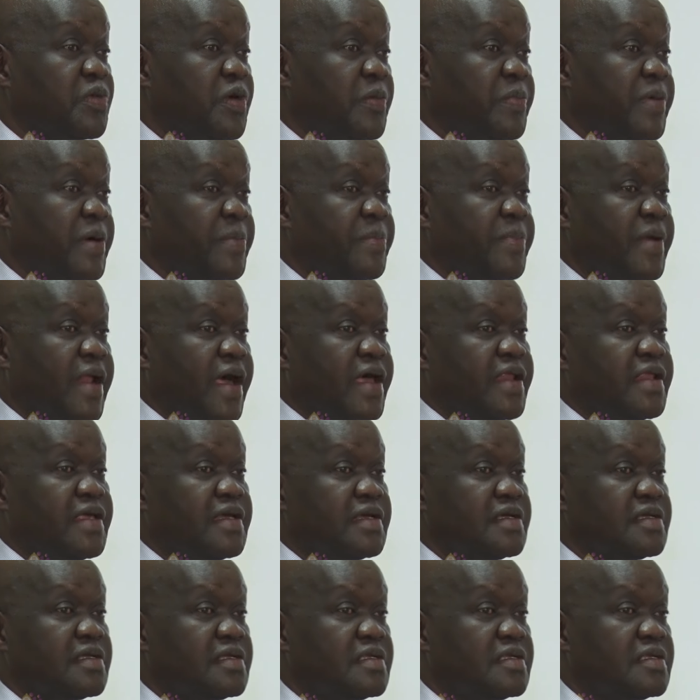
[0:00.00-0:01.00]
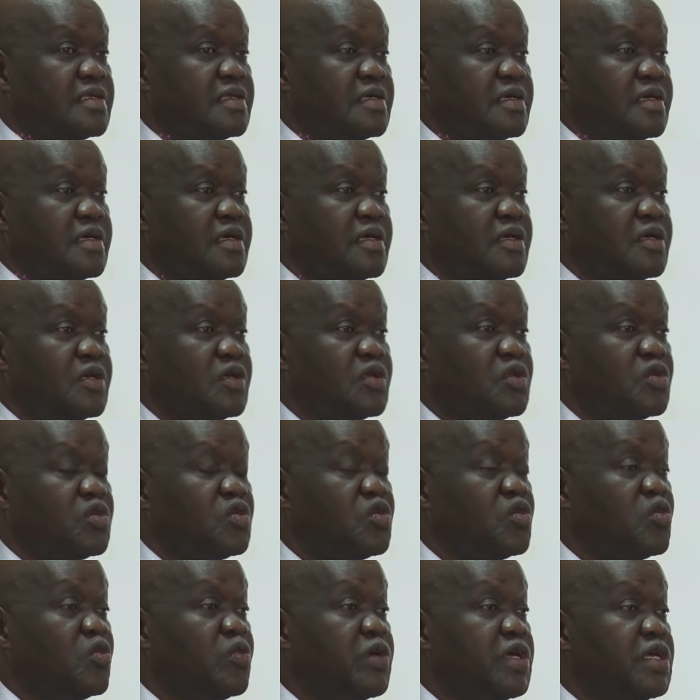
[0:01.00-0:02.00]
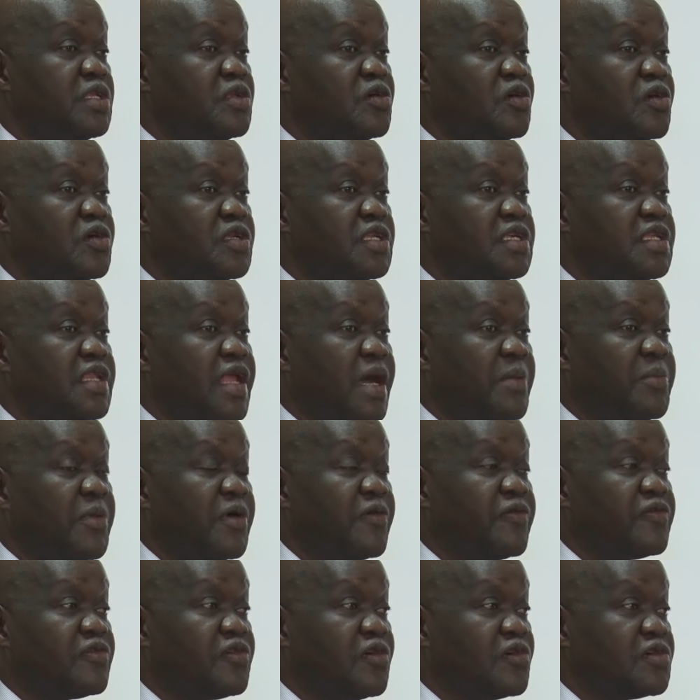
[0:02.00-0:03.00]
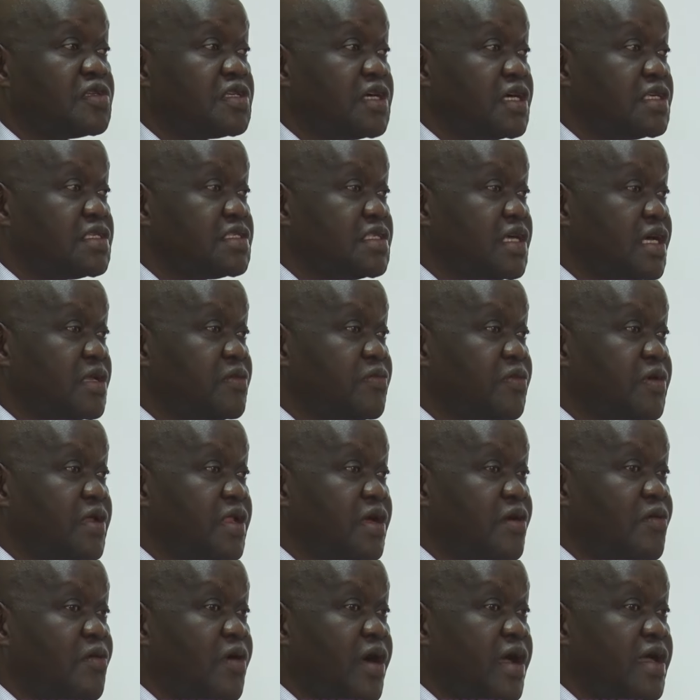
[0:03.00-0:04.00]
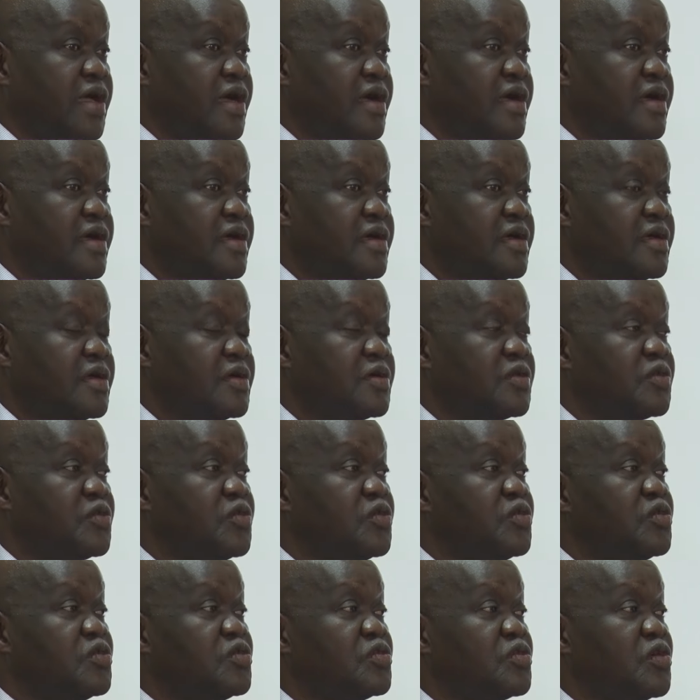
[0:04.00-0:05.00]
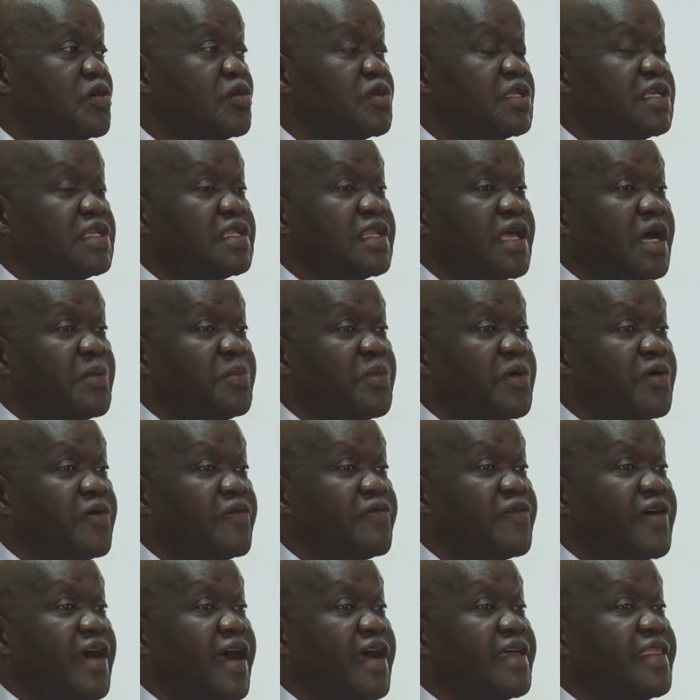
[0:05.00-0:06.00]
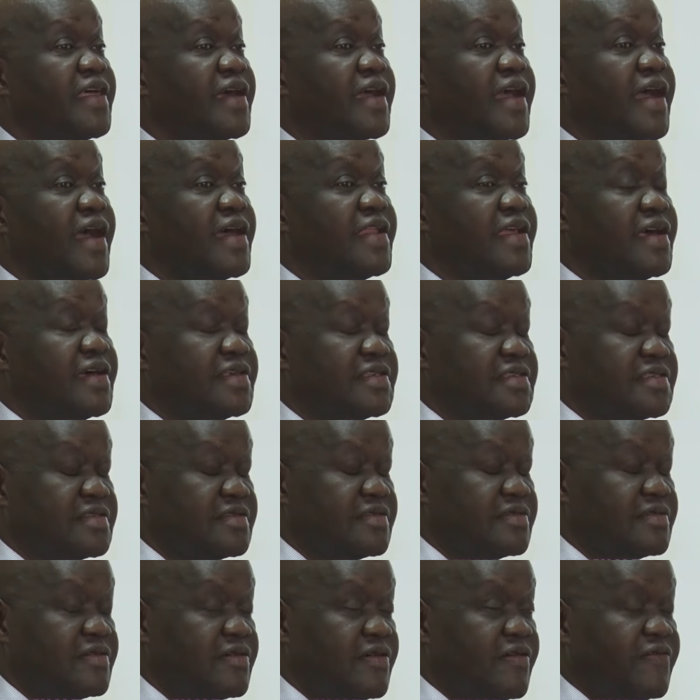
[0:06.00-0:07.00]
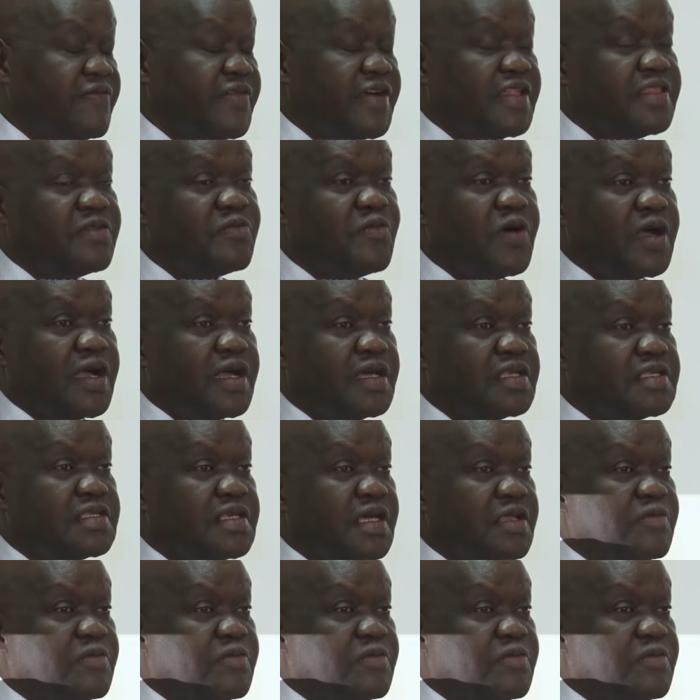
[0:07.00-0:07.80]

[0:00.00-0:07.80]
proper planning. Do we know the number of doctors that we require? Do you know the number of other cadres of health workers